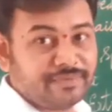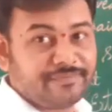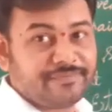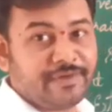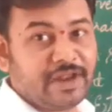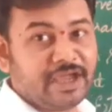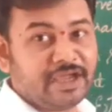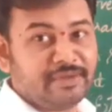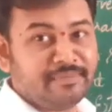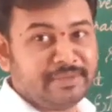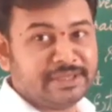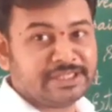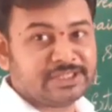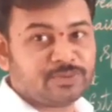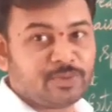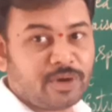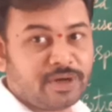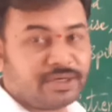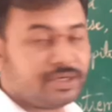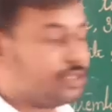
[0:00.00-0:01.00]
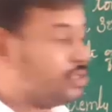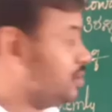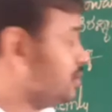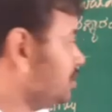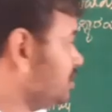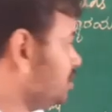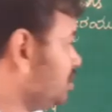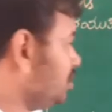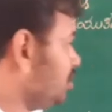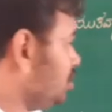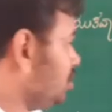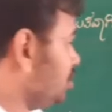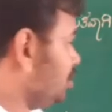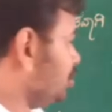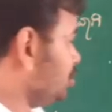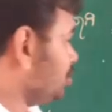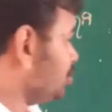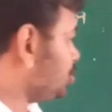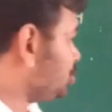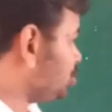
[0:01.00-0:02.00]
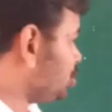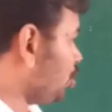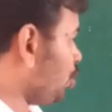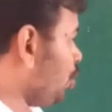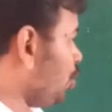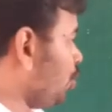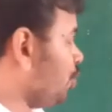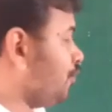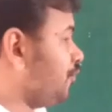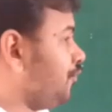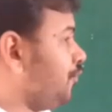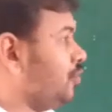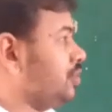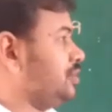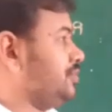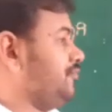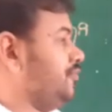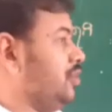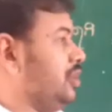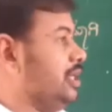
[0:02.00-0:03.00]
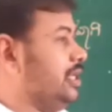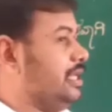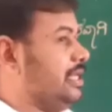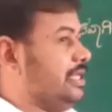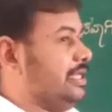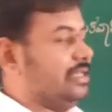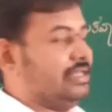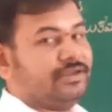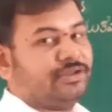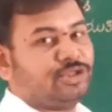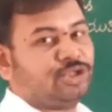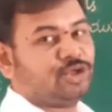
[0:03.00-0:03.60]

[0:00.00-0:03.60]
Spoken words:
Flung means what? Throw forcefully.